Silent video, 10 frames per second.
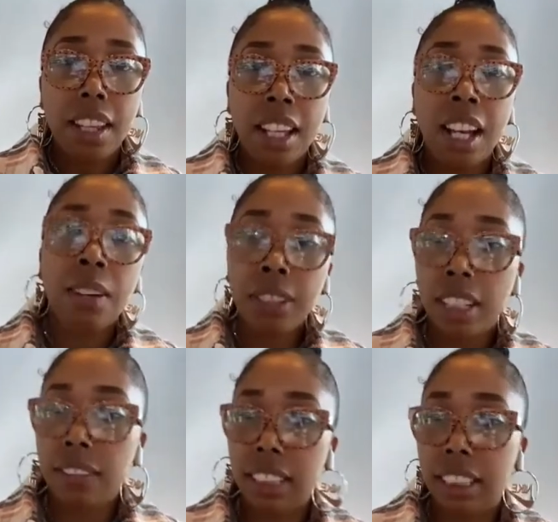I would
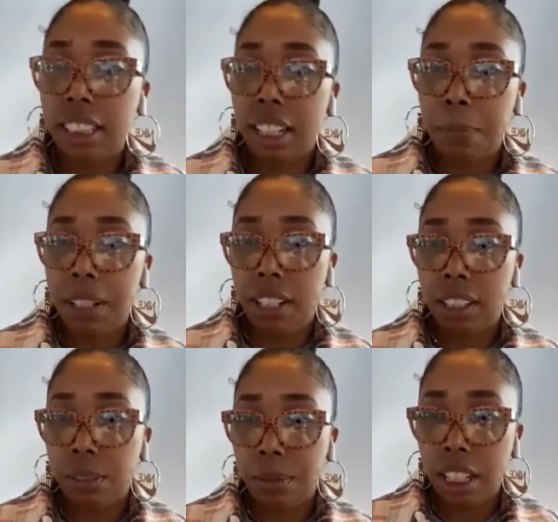love to see that,
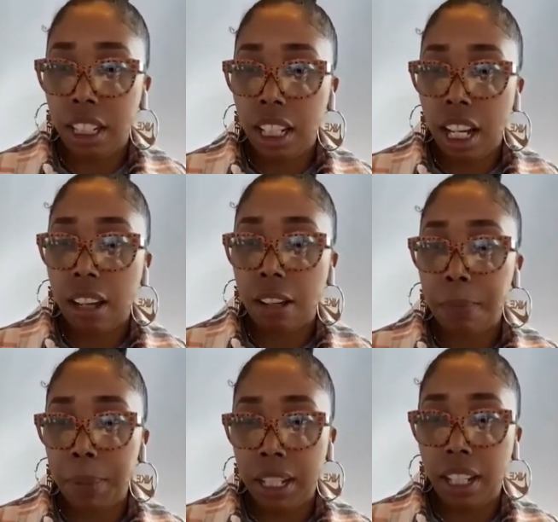because we
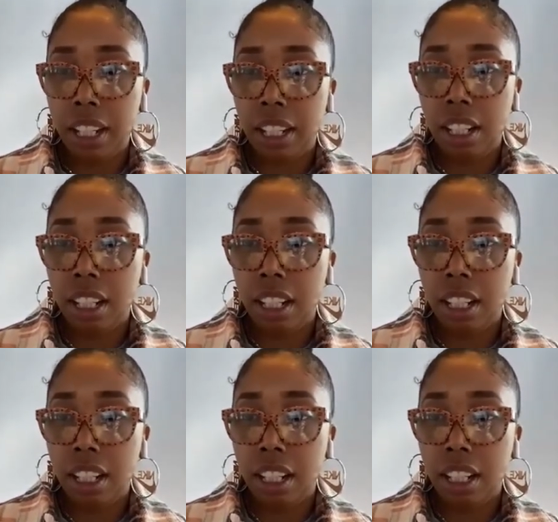have been